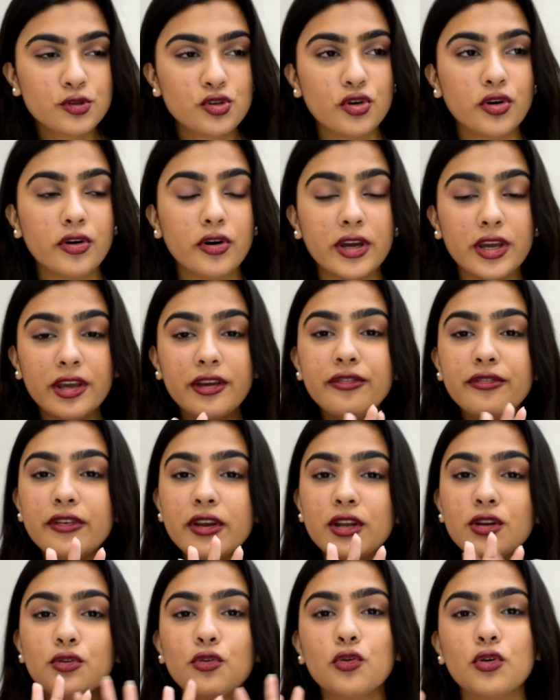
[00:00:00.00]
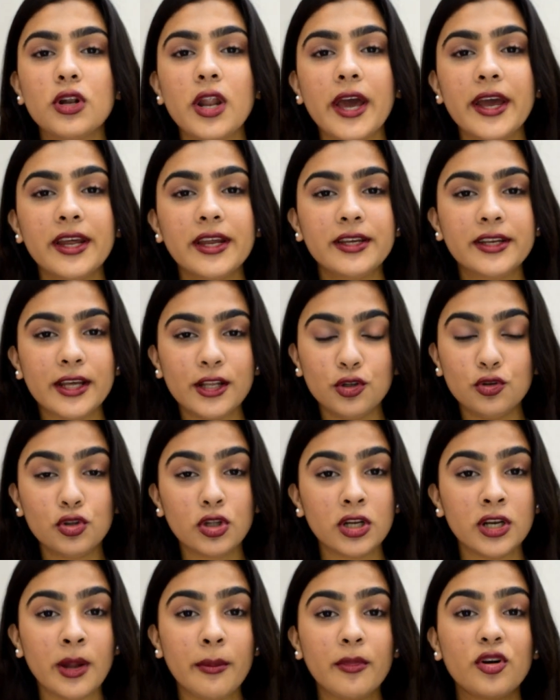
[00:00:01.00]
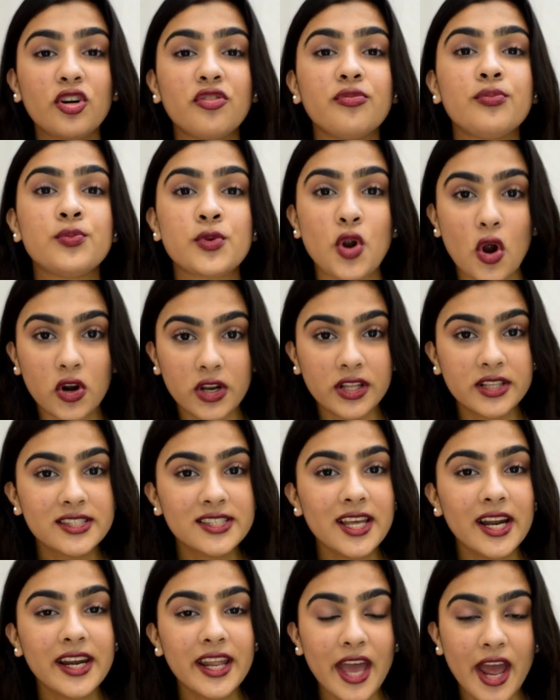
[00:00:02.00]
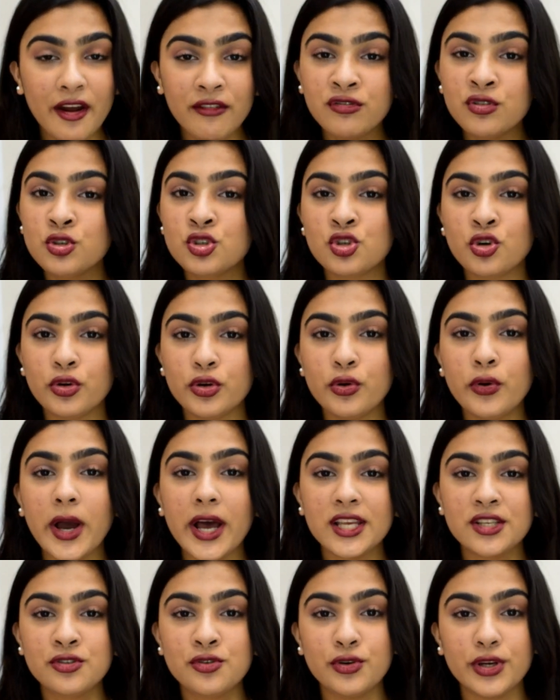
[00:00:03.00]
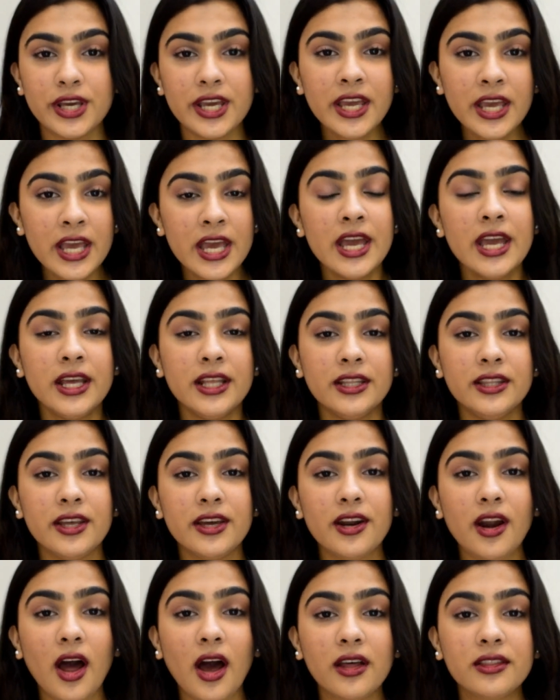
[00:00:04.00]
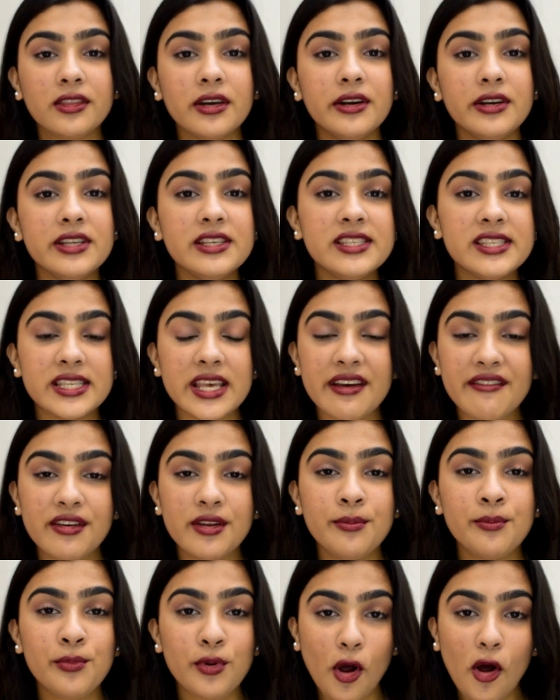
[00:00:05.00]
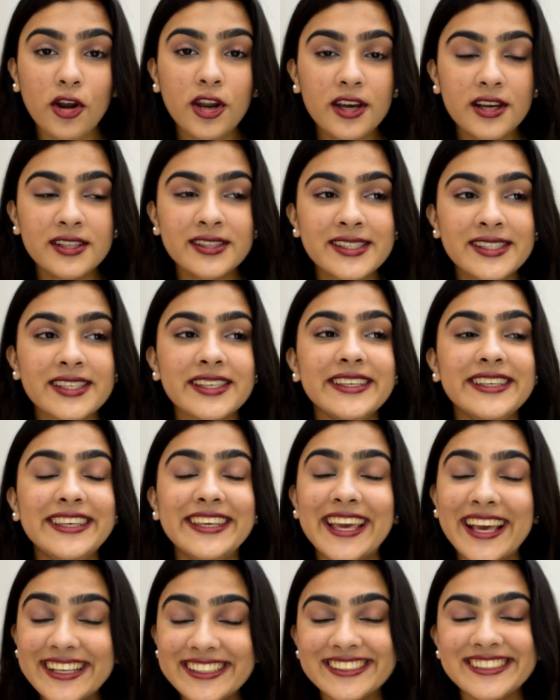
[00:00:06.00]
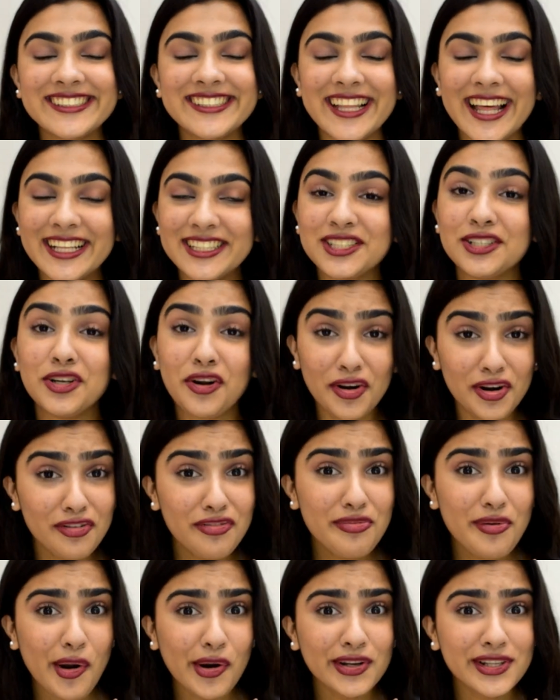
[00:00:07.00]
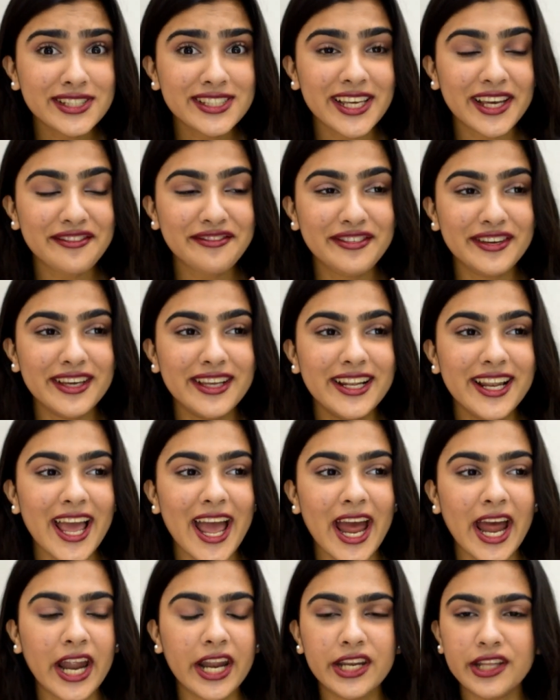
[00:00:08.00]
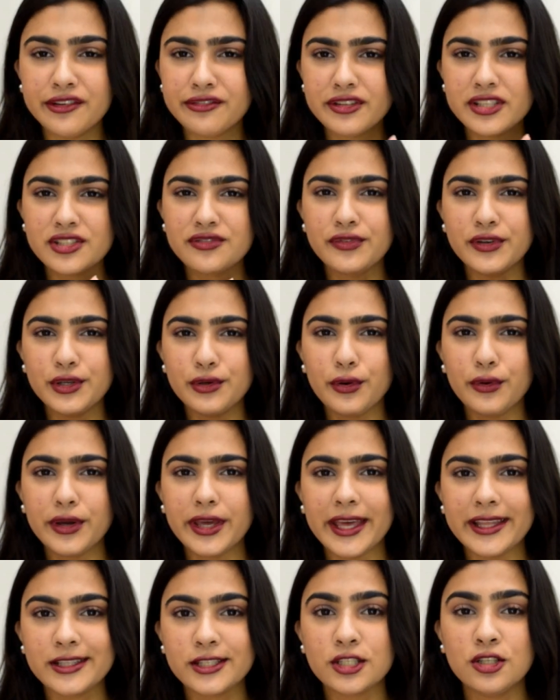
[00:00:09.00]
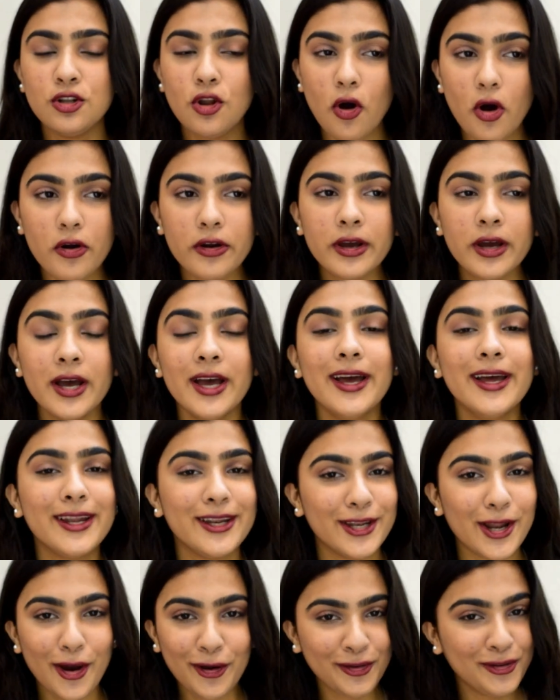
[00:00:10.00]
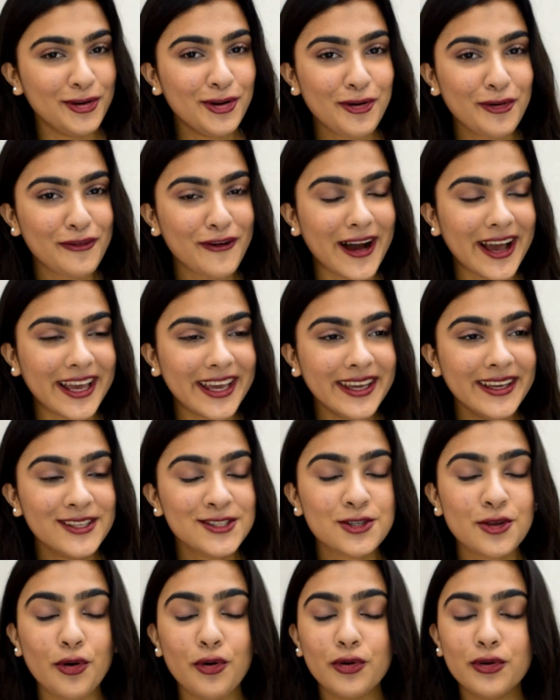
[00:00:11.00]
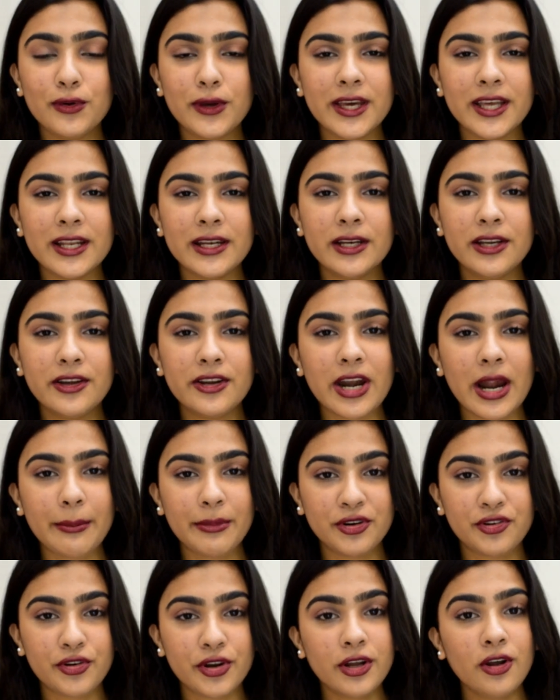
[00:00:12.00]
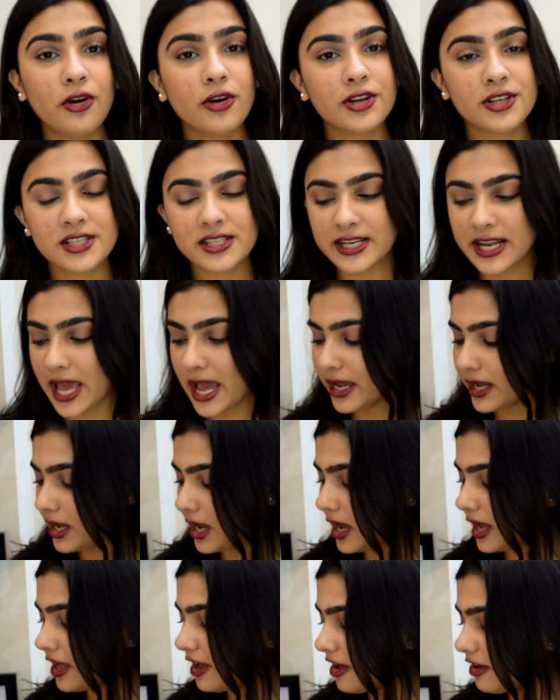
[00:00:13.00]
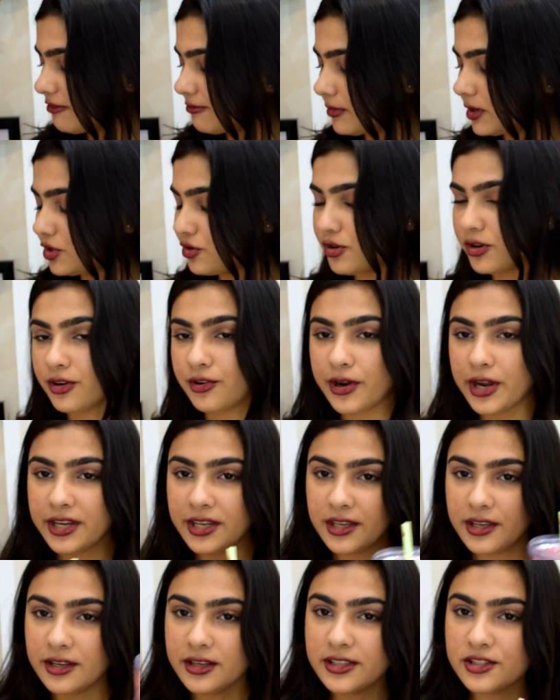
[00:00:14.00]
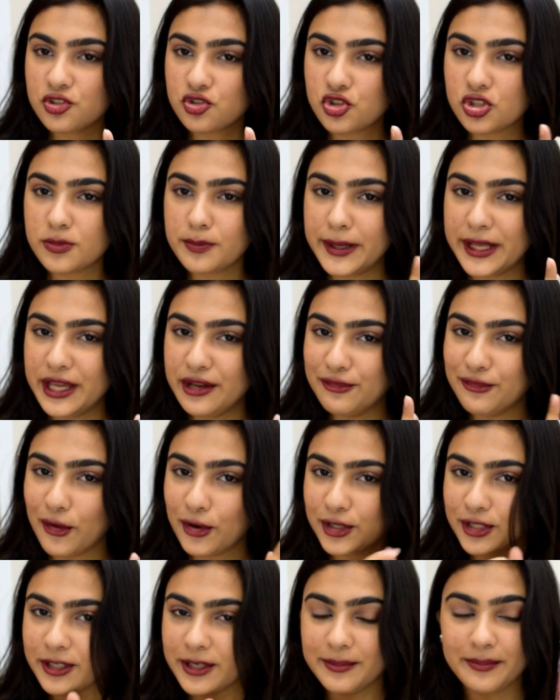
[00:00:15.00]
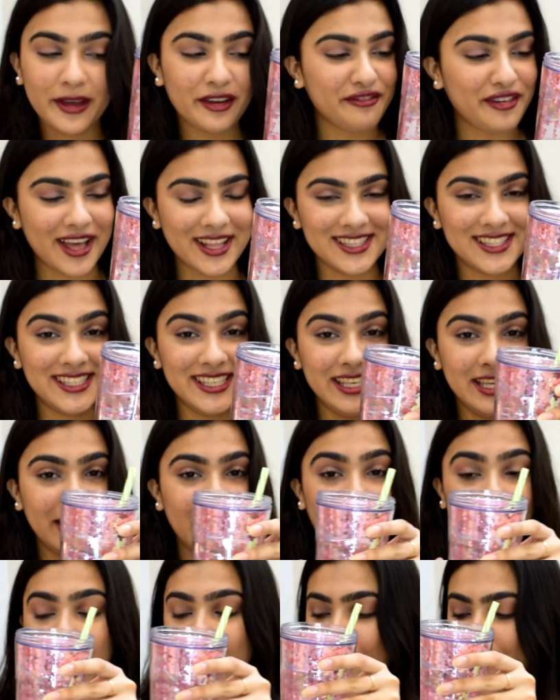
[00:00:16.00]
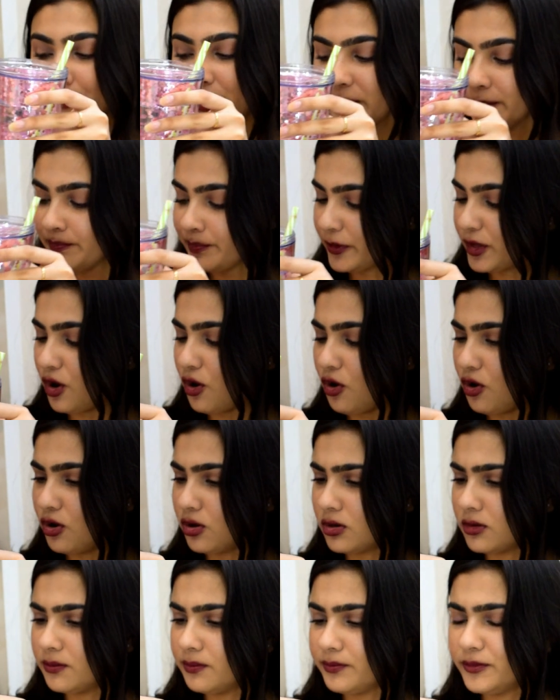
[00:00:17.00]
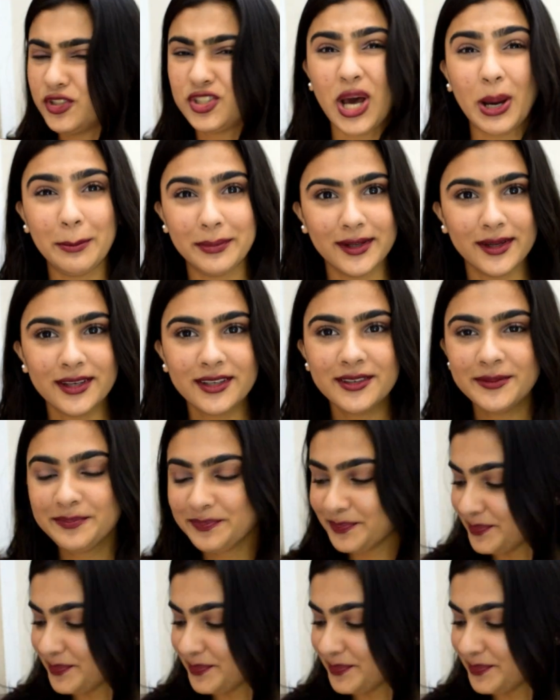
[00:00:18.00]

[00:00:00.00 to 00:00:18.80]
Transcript: So if in total I tell you the number of products that I have to show you guys today, there are 37 products. Yes, that's a lot of products I feel, and if this video gets long, now you know why. So you can grab a drink or a snack. I have my drink right here. It's just plain water in my fancy cup or tumbler.